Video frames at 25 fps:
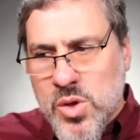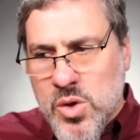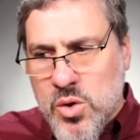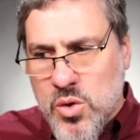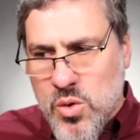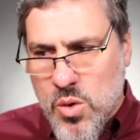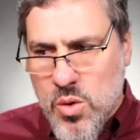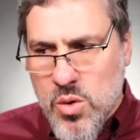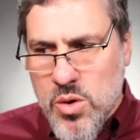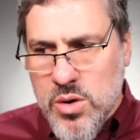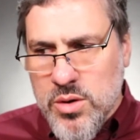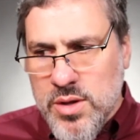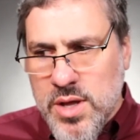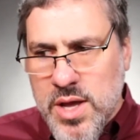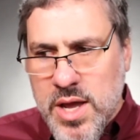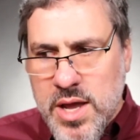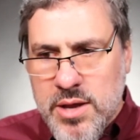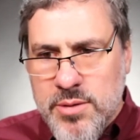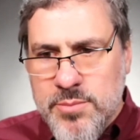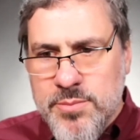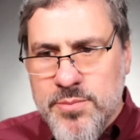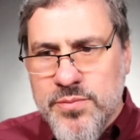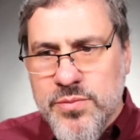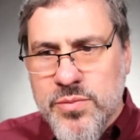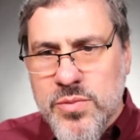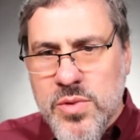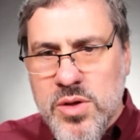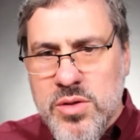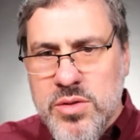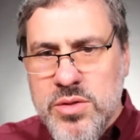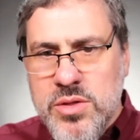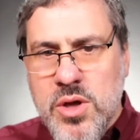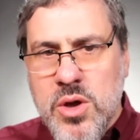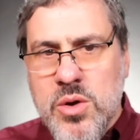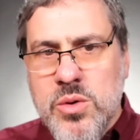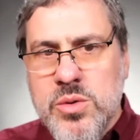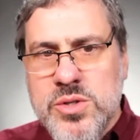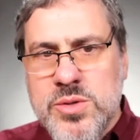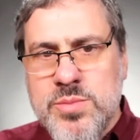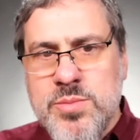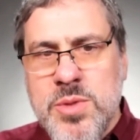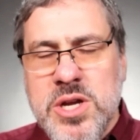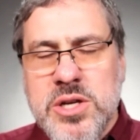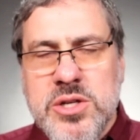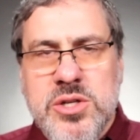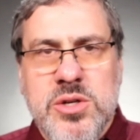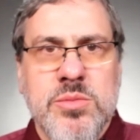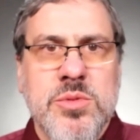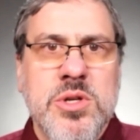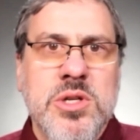correlate those
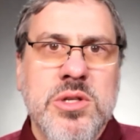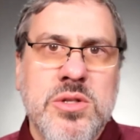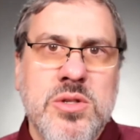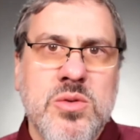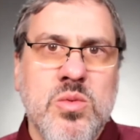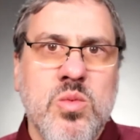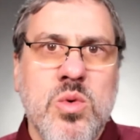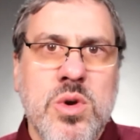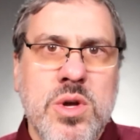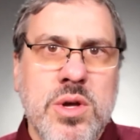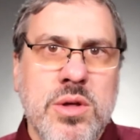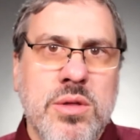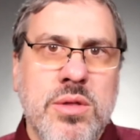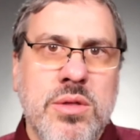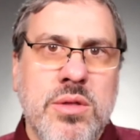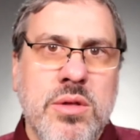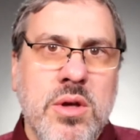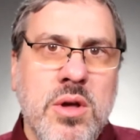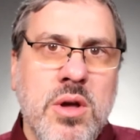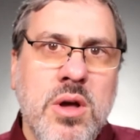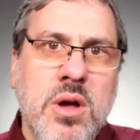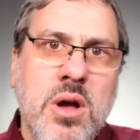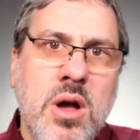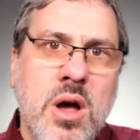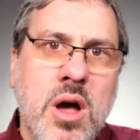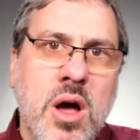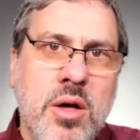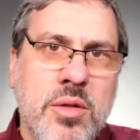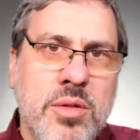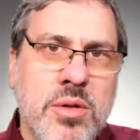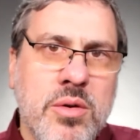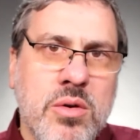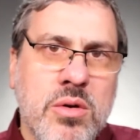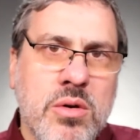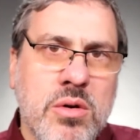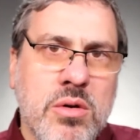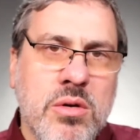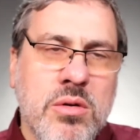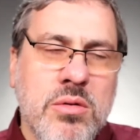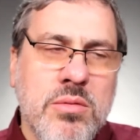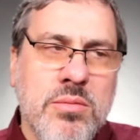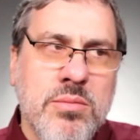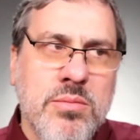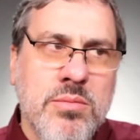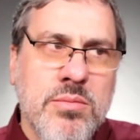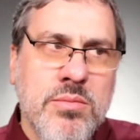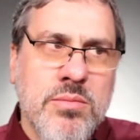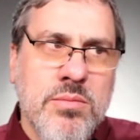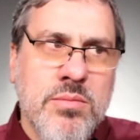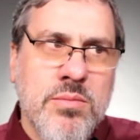measurements with other
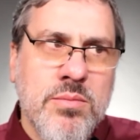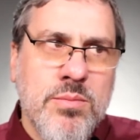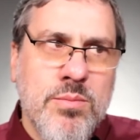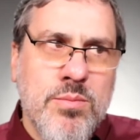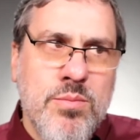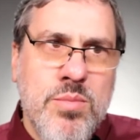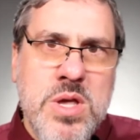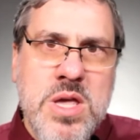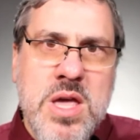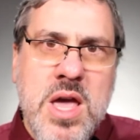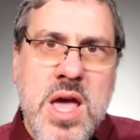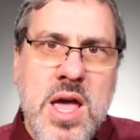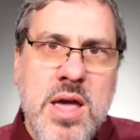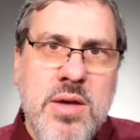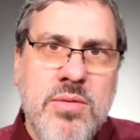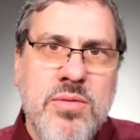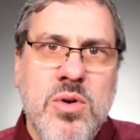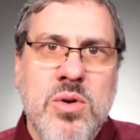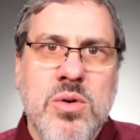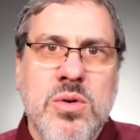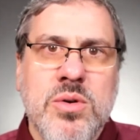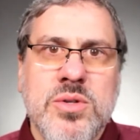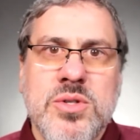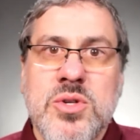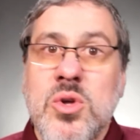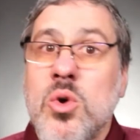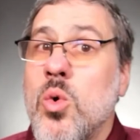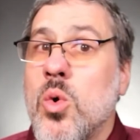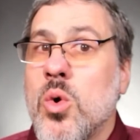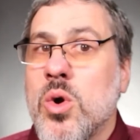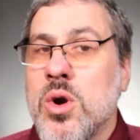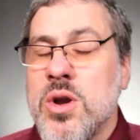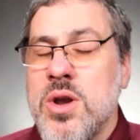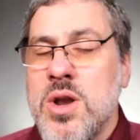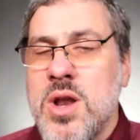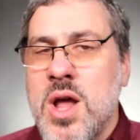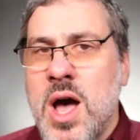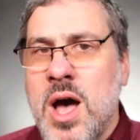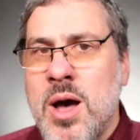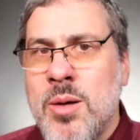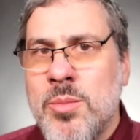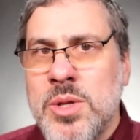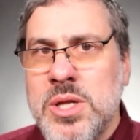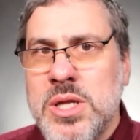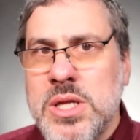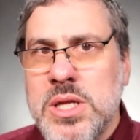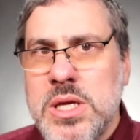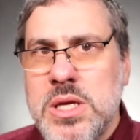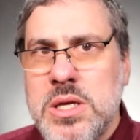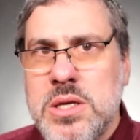behaviors or
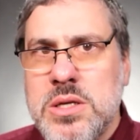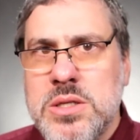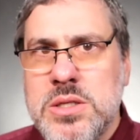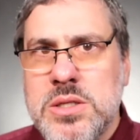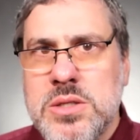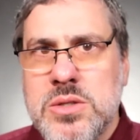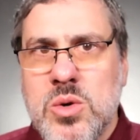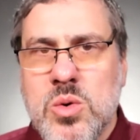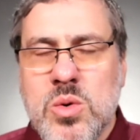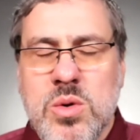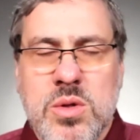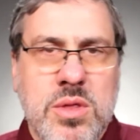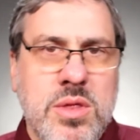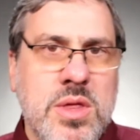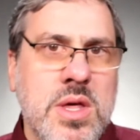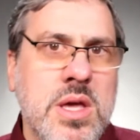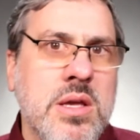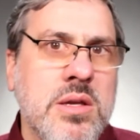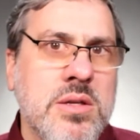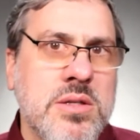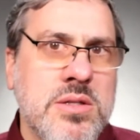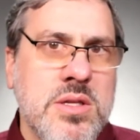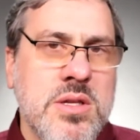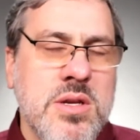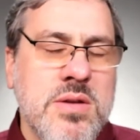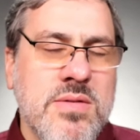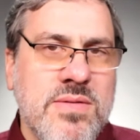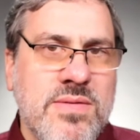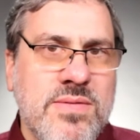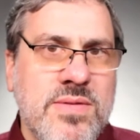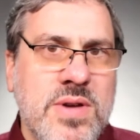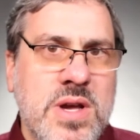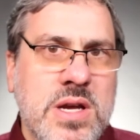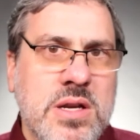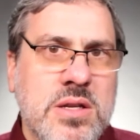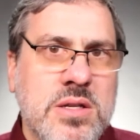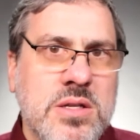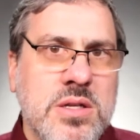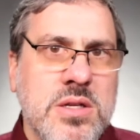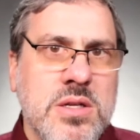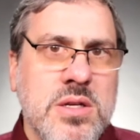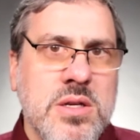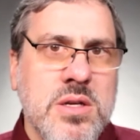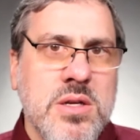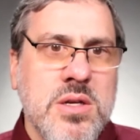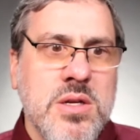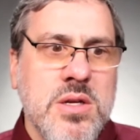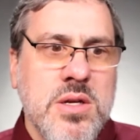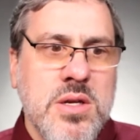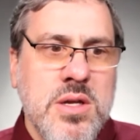anomalies or things that affect
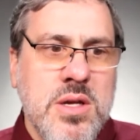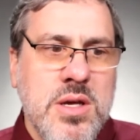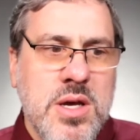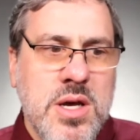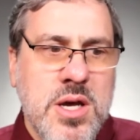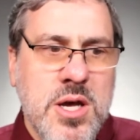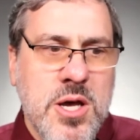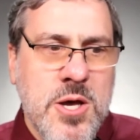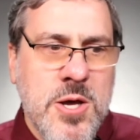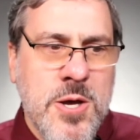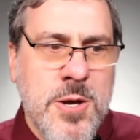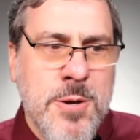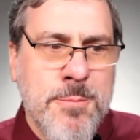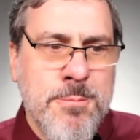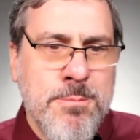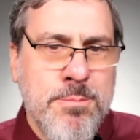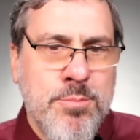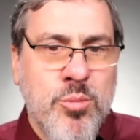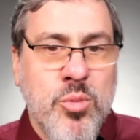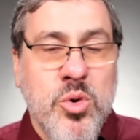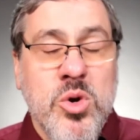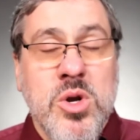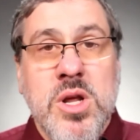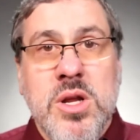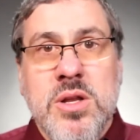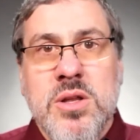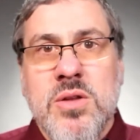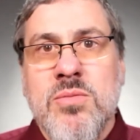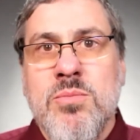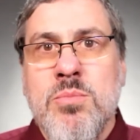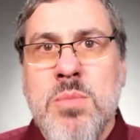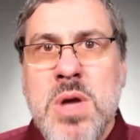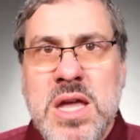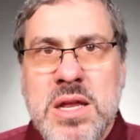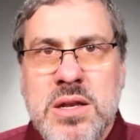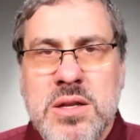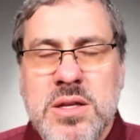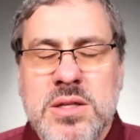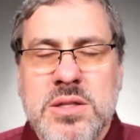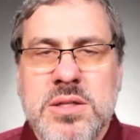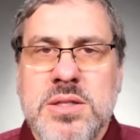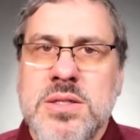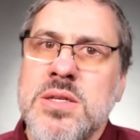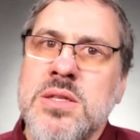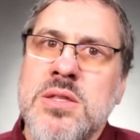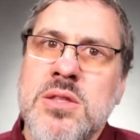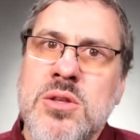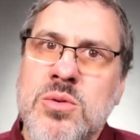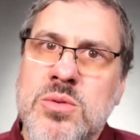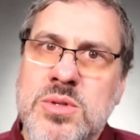um, predictive maintenance
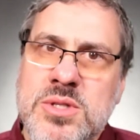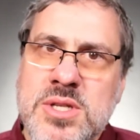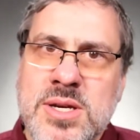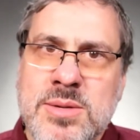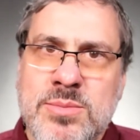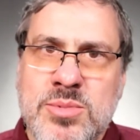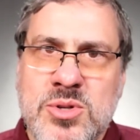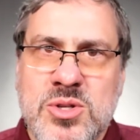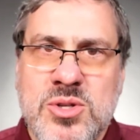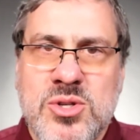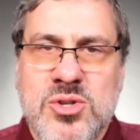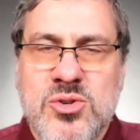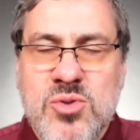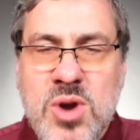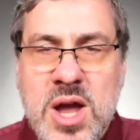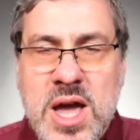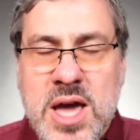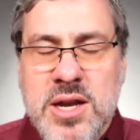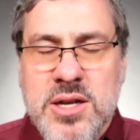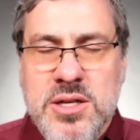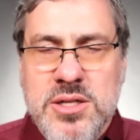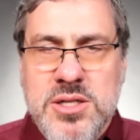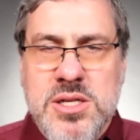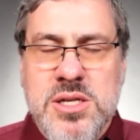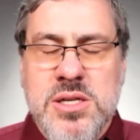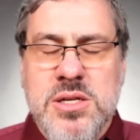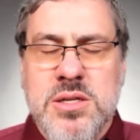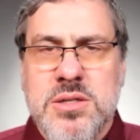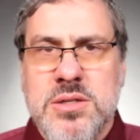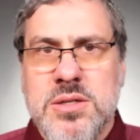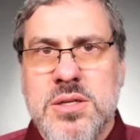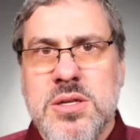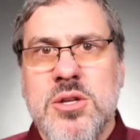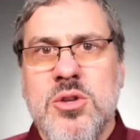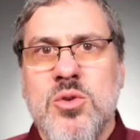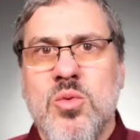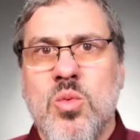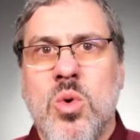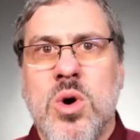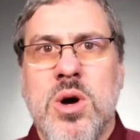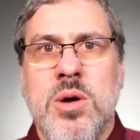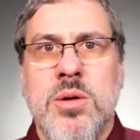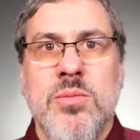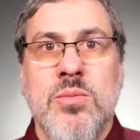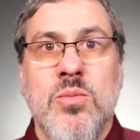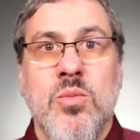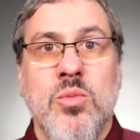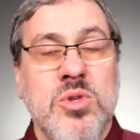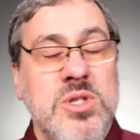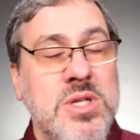and those types of strategies that you
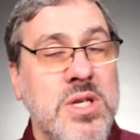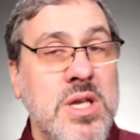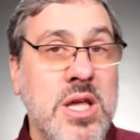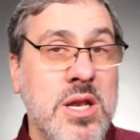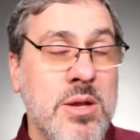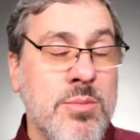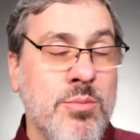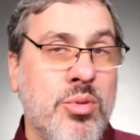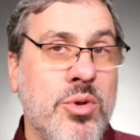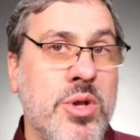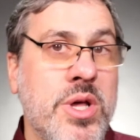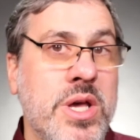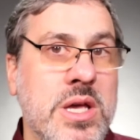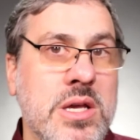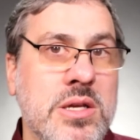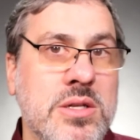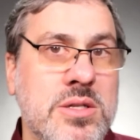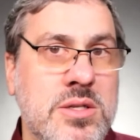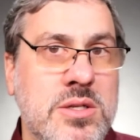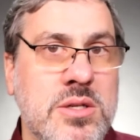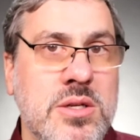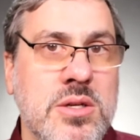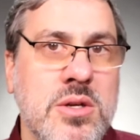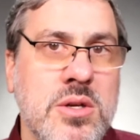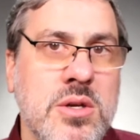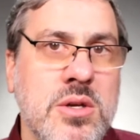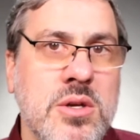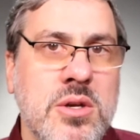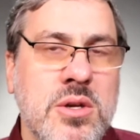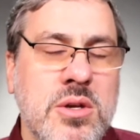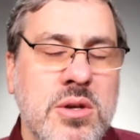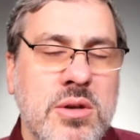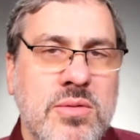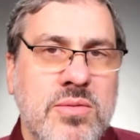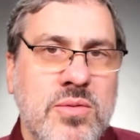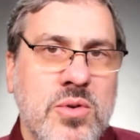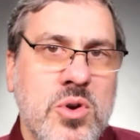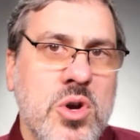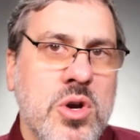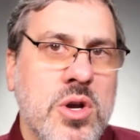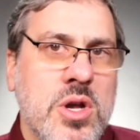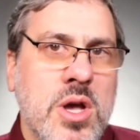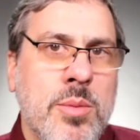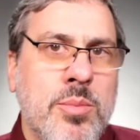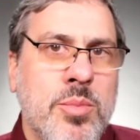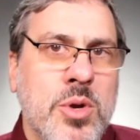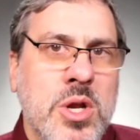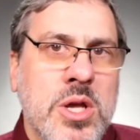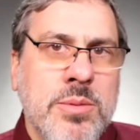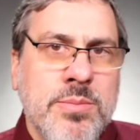want to get in place for your
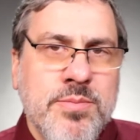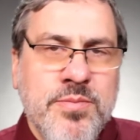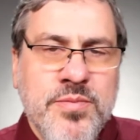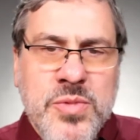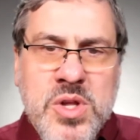company.